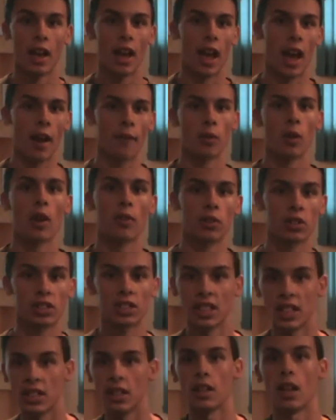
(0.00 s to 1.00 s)
Have you ever
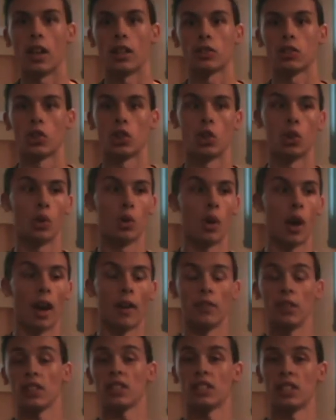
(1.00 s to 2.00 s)
seen Doctor Who?
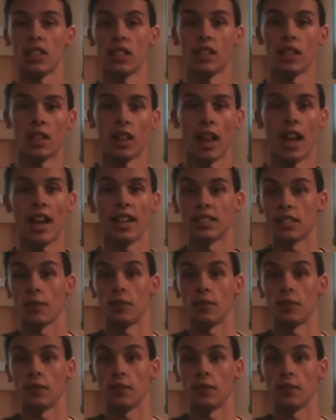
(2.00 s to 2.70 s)
Have you seen Class?